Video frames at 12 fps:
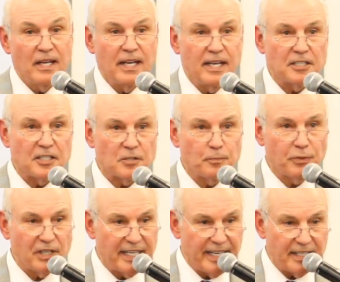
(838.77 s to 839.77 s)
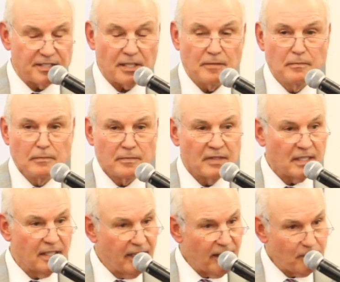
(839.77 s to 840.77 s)
He says, please,
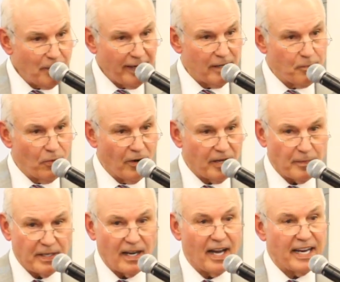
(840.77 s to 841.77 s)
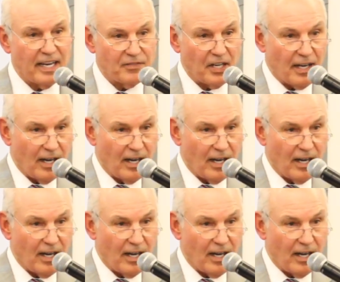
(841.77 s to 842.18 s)
get me an appointment. I have the